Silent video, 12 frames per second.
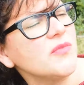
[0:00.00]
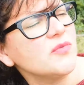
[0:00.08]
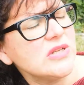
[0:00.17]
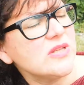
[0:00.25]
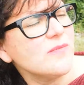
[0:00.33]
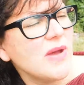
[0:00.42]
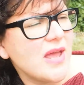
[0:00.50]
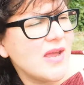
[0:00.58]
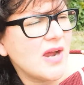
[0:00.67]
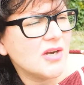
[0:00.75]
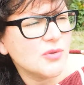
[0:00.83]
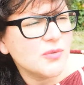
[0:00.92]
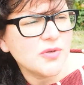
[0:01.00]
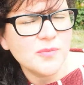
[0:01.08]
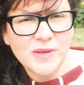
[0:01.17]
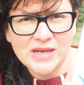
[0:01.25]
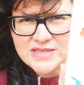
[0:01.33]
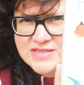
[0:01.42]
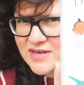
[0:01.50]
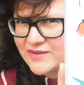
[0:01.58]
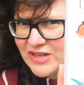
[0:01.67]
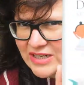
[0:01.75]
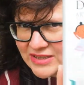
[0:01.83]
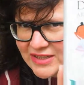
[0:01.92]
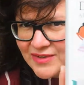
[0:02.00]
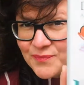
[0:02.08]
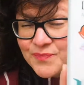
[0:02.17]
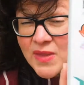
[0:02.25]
written by Arturo Perez Reverte.